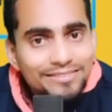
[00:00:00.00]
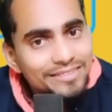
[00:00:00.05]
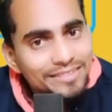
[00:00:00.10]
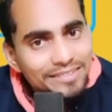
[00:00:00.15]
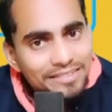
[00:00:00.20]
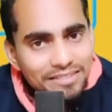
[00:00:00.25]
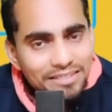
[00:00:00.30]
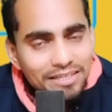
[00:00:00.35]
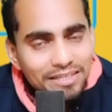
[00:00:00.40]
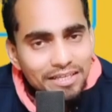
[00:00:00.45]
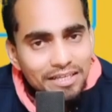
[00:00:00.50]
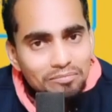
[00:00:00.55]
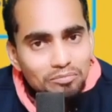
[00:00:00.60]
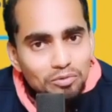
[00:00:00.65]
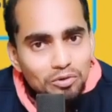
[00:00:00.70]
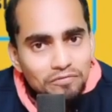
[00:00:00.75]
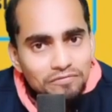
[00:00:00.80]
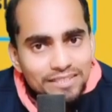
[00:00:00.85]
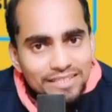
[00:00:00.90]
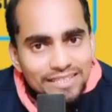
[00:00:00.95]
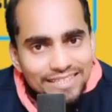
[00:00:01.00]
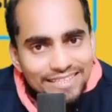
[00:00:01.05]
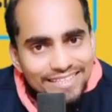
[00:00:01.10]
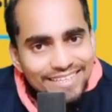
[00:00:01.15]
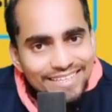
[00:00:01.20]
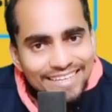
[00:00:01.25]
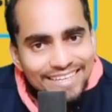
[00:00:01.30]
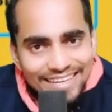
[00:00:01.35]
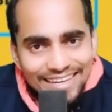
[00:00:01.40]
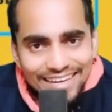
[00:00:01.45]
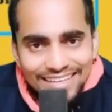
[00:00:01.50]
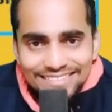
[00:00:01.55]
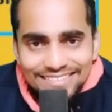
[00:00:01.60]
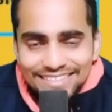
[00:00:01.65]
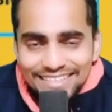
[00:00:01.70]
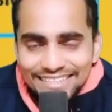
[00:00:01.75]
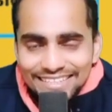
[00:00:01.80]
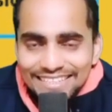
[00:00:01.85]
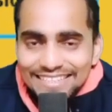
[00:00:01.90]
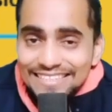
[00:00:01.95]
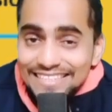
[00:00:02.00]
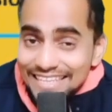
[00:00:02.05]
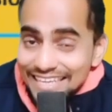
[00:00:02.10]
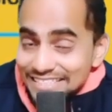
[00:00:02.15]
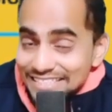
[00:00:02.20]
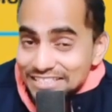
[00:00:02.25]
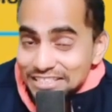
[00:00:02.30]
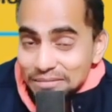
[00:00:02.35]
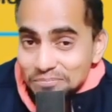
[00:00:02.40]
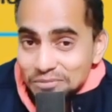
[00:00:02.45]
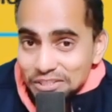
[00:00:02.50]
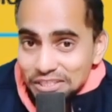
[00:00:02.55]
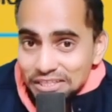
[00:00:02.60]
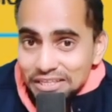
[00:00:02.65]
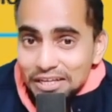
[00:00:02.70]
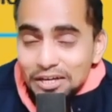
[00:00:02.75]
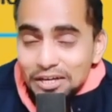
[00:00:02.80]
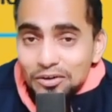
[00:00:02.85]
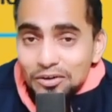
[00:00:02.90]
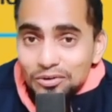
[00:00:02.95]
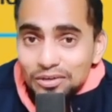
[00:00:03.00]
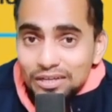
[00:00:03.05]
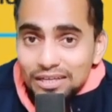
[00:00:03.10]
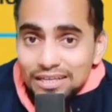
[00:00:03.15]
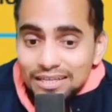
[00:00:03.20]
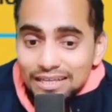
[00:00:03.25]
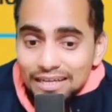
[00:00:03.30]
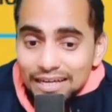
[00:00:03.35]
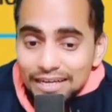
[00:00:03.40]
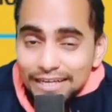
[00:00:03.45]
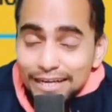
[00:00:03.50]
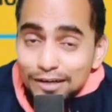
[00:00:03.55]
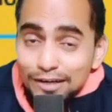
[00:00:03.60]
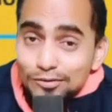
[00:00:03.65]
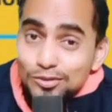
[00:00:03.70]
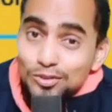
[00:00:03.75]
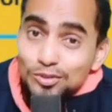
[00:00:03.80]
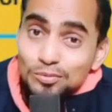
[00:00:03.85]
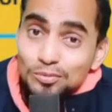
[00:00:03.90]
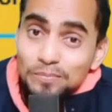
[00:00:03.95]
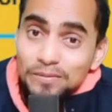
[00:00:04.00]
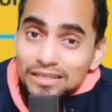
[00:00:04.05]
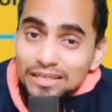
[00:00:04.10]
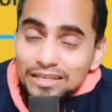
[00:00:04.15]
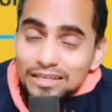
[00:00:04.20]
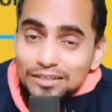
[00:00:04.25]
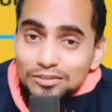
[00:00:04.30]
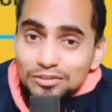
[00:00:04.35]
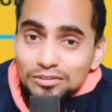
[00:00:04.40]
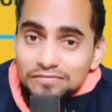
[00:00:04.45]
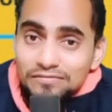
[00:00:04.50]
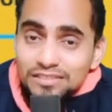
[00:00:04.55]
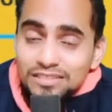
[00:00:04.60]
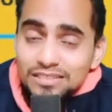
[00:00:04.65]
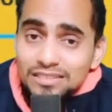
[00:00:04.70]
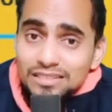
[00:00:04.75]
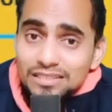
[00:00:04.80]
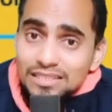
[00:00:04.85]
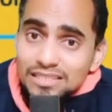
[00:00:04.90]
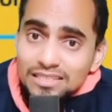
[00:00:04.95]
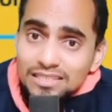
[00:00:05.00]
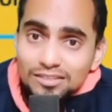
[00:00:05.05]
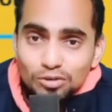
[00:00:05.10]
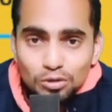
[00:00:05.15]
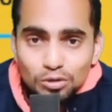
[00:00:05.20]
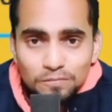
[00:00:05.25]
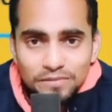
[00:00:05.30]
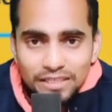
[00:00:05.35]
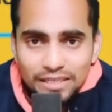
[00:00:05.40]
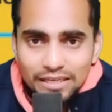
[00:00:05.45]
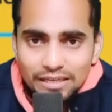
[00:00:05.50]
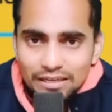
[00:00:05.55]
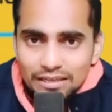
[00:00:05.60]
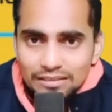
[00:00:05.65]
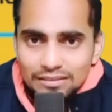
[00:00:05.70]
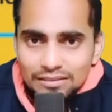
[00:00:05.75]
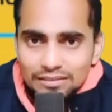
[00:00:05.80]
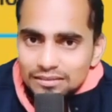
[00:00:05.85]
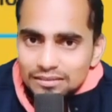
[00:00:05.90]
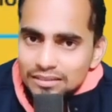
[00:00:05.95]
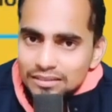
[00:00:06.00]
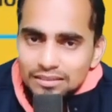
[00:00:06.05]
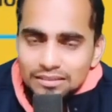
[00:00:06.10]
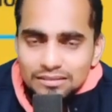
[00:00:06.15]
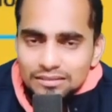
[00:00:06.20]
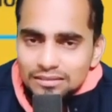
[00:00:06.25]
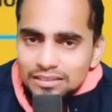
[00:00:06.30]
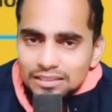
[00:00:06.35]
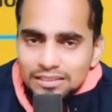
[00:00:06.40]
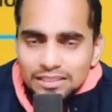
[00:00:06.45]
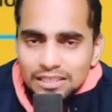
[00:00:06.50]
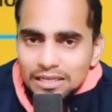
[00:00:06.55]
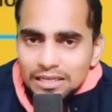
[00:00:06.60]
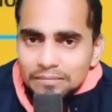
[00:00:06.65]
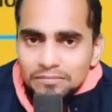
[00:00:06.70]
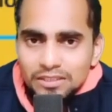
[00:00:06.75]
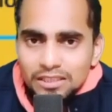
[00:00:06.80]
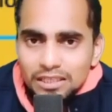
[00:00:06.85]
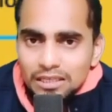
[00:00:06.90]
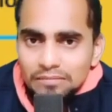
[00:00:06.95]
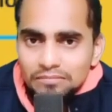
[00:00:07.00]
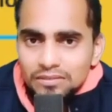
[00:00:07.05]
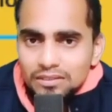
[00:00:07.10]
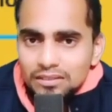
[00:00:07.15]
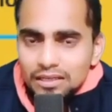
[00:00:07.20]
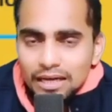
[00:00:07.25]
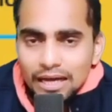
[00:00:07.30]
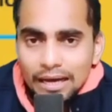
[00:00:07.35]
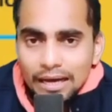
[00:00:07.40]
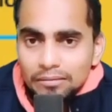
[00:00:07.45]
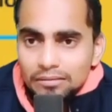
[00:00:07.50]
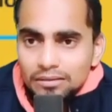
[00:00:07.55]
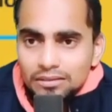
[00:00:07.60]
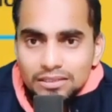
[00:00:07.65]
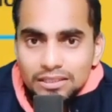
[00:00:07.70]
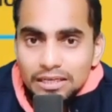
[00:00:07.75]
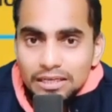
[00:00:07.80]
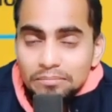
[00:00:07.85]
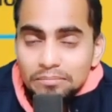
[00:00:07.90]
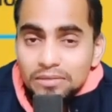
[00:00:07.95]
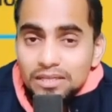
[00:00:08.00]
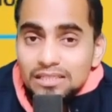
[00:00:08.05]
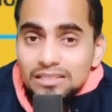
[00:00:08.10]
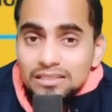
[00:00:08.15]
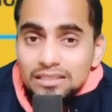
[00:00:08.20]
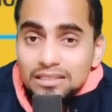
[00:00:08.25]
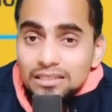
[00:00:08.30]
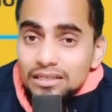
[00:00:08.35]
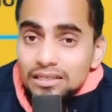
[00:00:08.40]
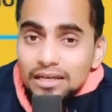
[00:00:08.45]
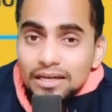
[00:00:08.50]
the name of the class, that is exception. Okay, and now super class of this is object class. The same is in